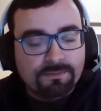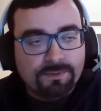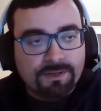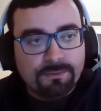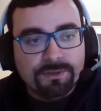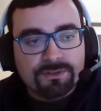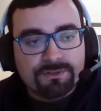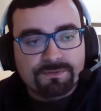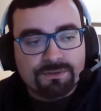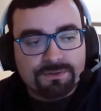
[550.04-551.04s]
rich
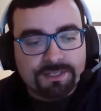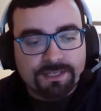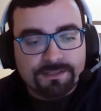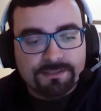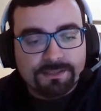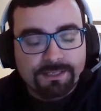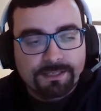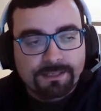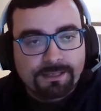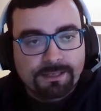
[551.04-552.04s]
feature set,
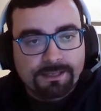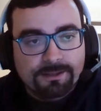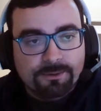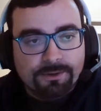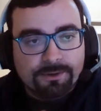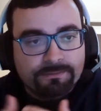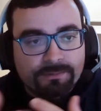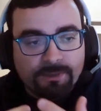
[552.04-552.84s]
and they were